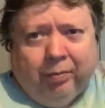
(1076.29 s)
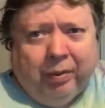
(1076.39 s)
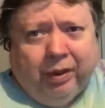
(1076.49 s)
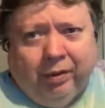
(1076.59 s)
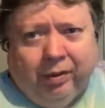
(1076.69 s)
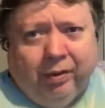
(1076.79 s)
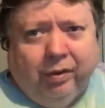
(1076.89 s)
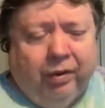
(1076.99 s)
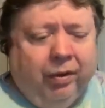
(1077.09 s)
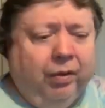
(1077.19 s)
being
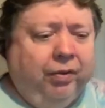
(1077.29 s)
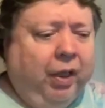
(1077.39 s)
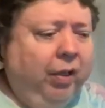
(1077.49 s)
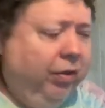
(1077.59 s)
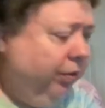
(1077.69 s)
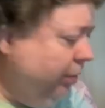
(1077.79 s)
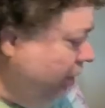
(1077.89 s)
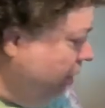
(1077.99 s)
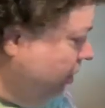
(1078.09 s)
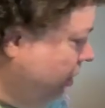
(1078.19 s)
scarce, you
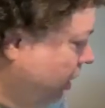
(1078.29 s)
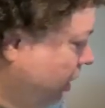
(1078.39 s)
know,